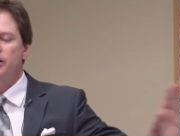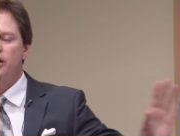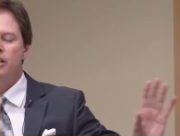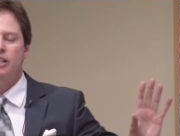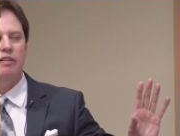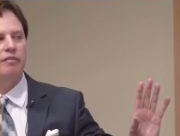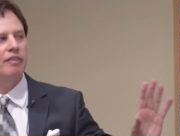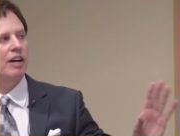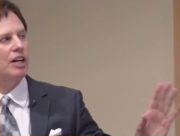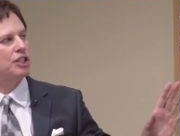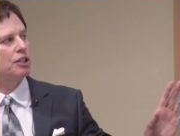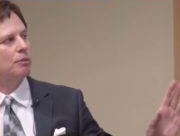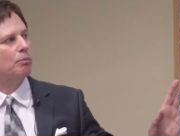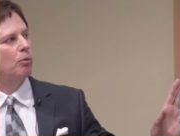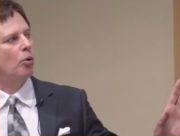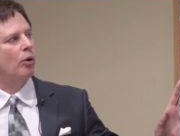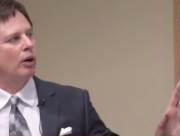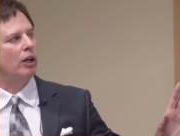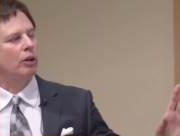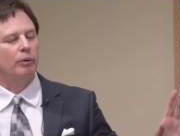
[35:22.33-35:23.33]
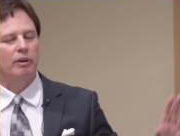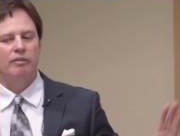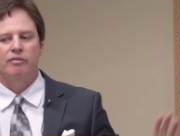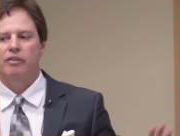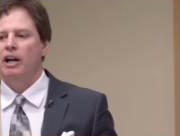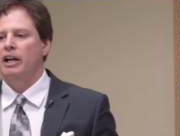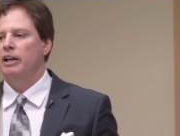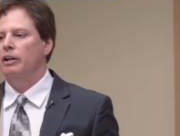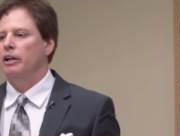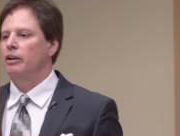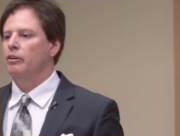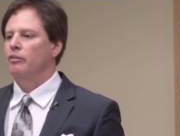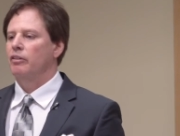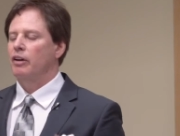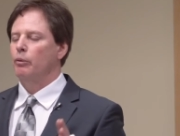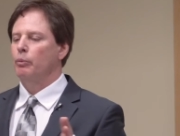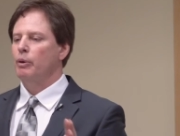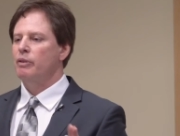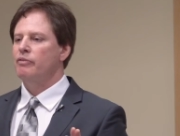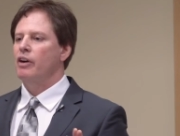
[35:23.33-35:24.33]
This is a vegetable oil
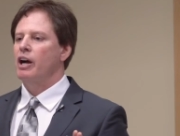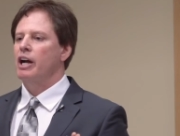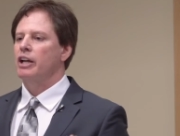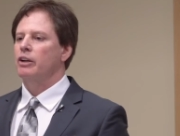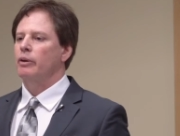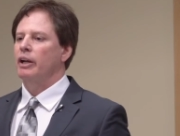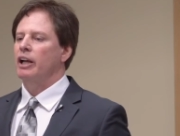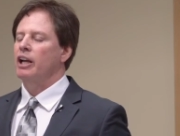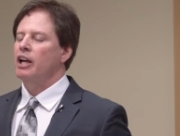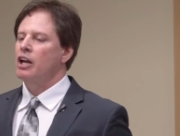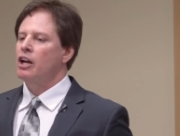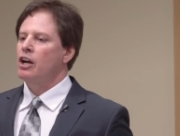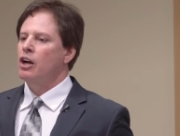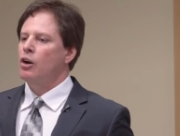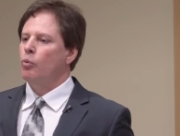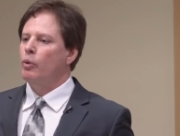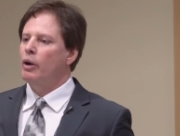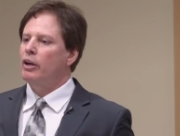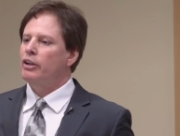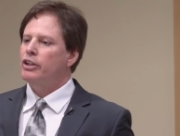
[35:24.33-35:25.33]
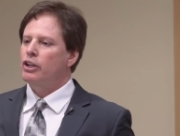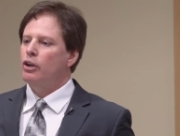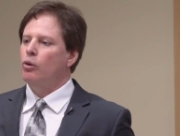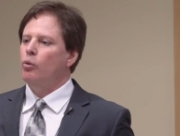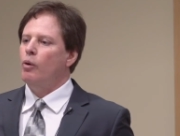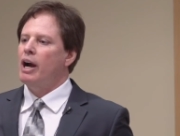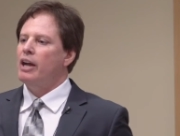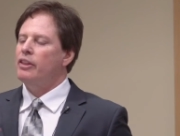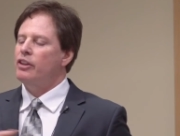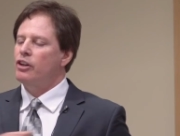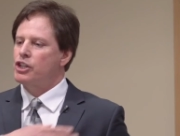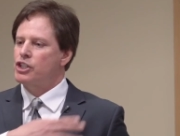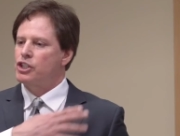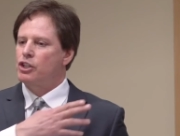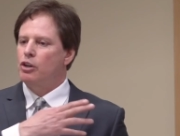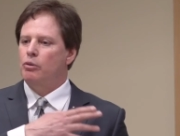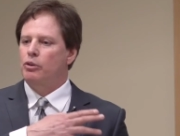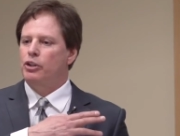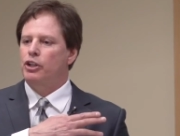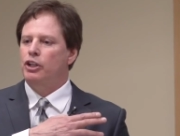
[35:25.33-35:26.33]
refinery. Well, you know why they're
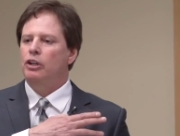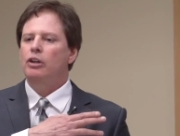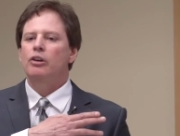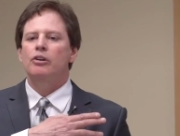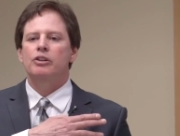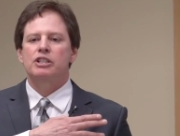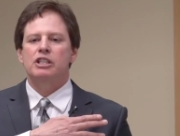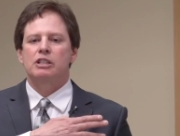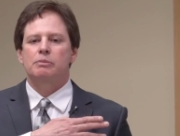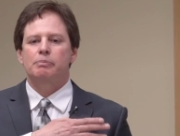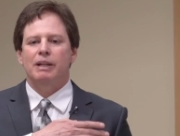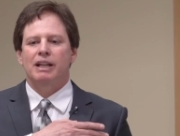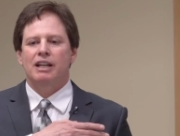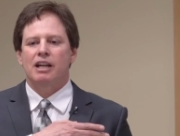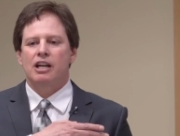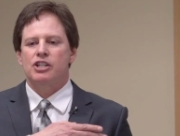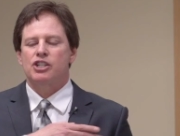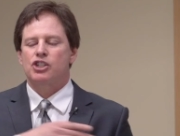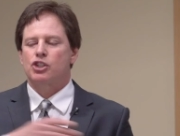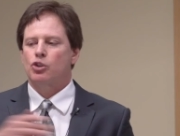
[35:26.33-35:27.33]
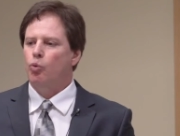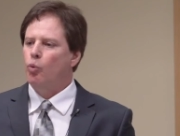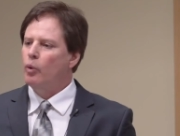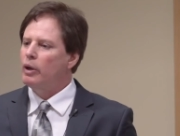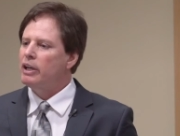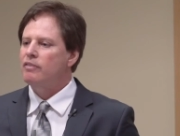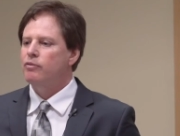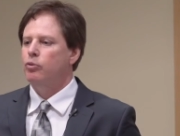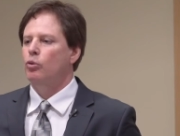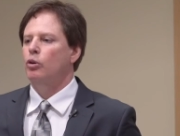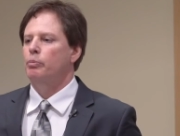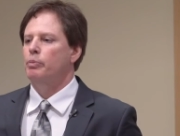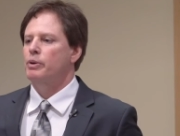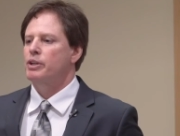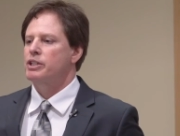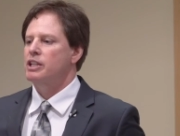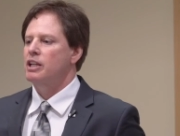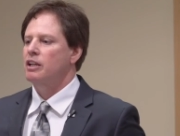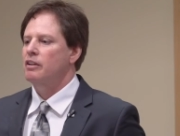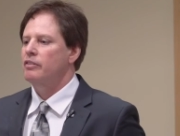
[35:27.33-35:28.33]
so huge is because
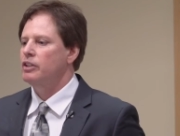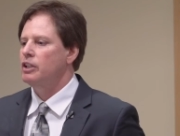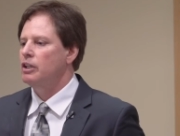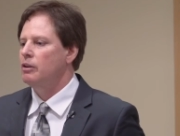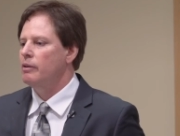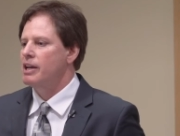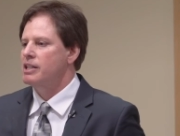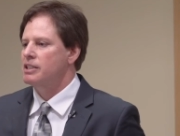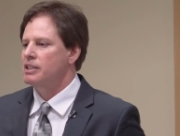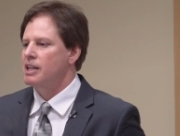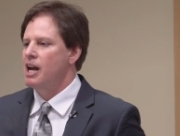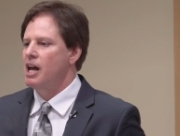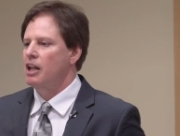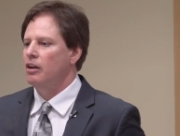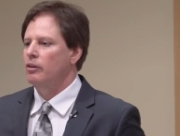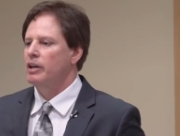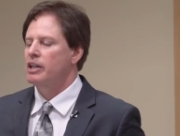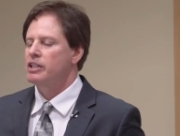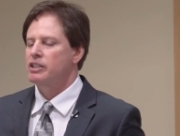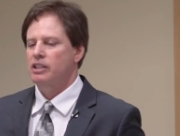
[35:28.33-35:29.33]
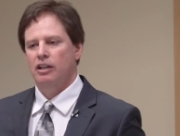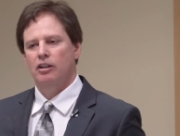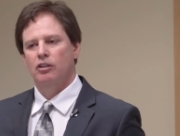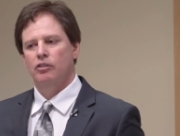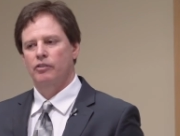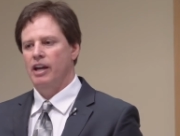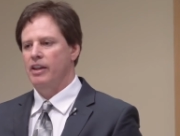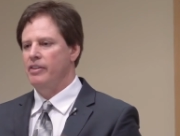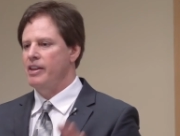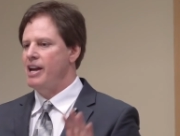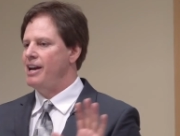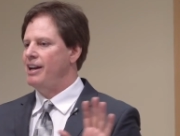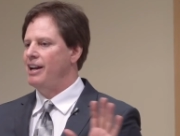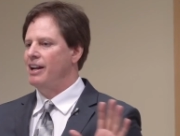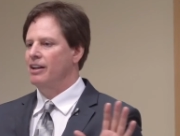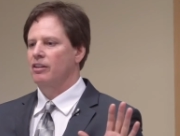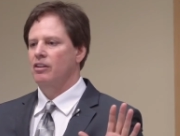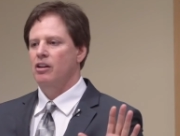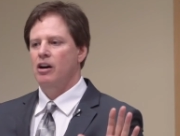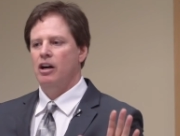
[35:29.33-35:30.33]
24% of the US calories, and, and, that,
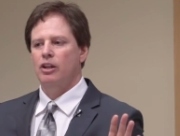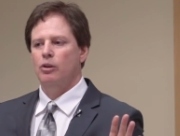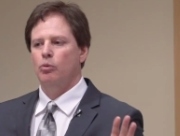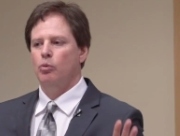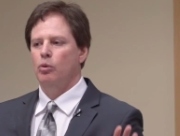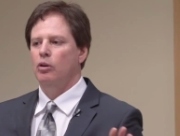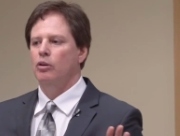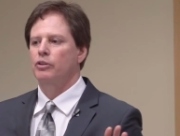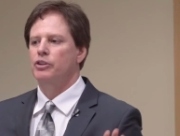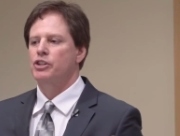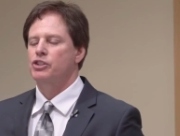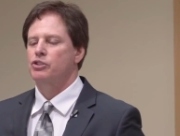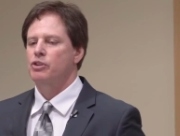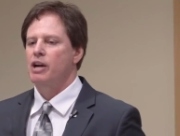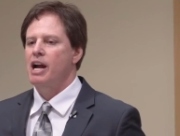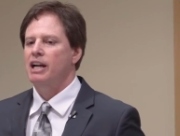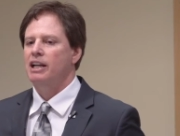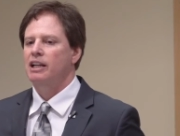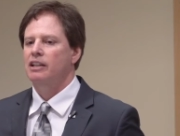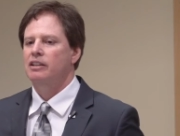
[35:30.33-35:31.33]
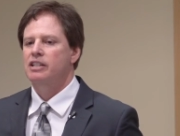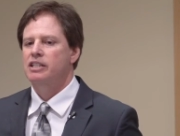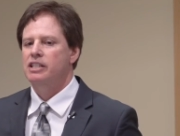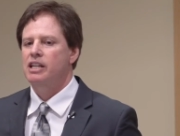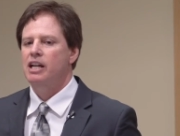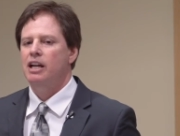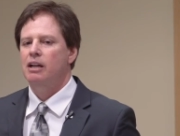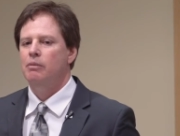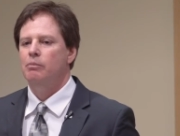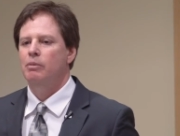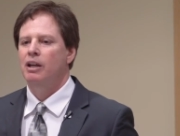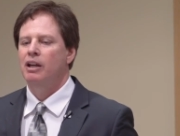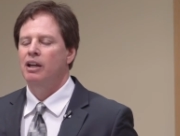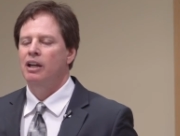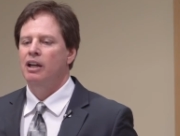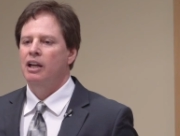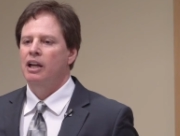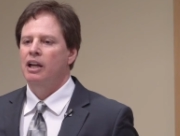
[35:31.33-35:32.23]
and a lot of the world is tracking the same,